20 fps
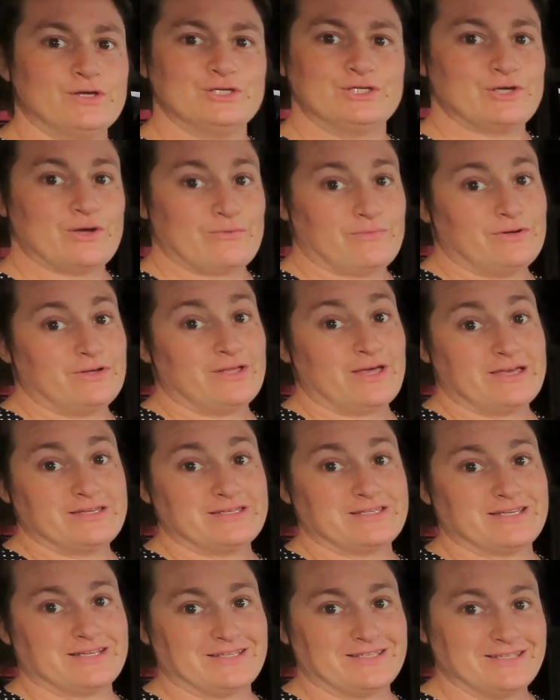So I realize
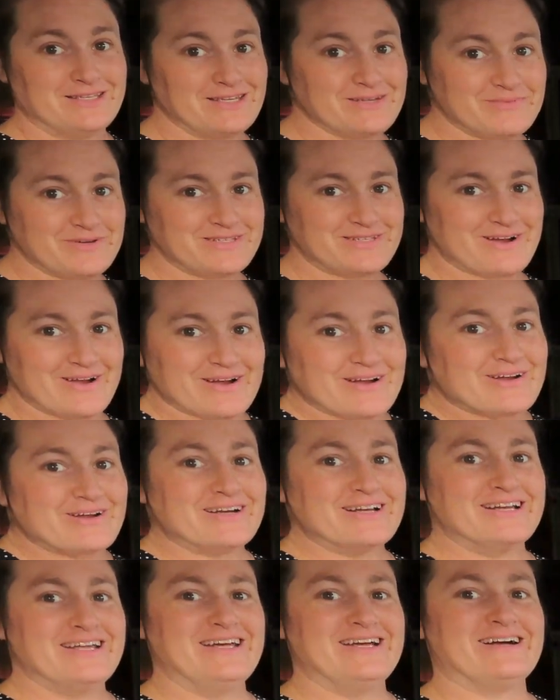it's a little bit darker
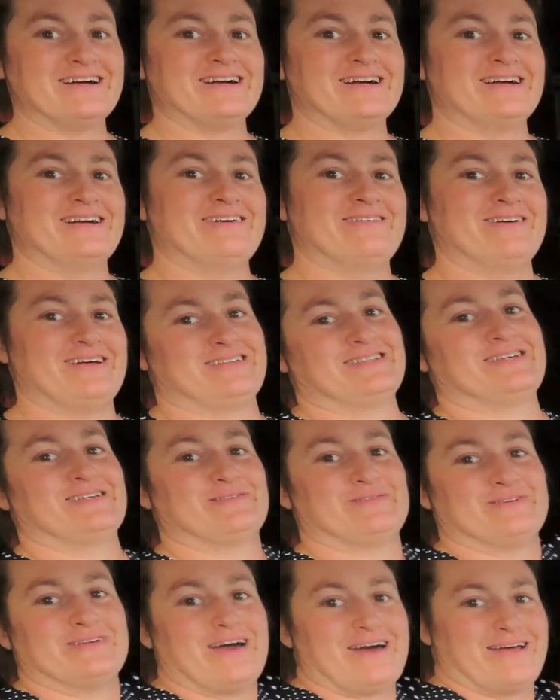in here. That's
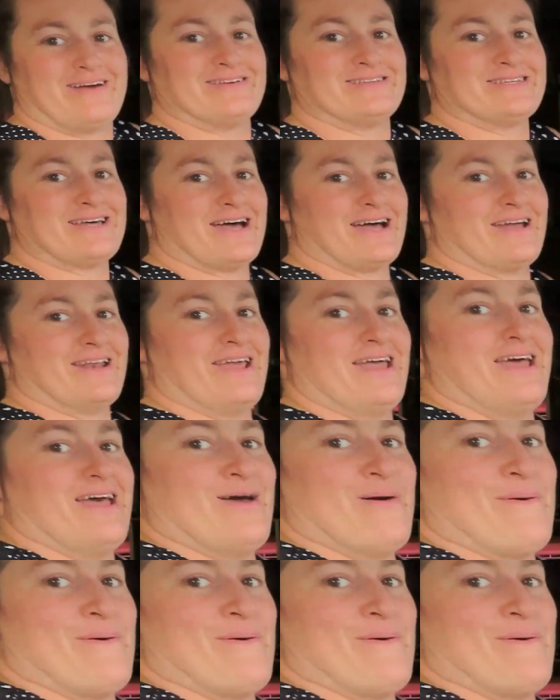because we're not outside.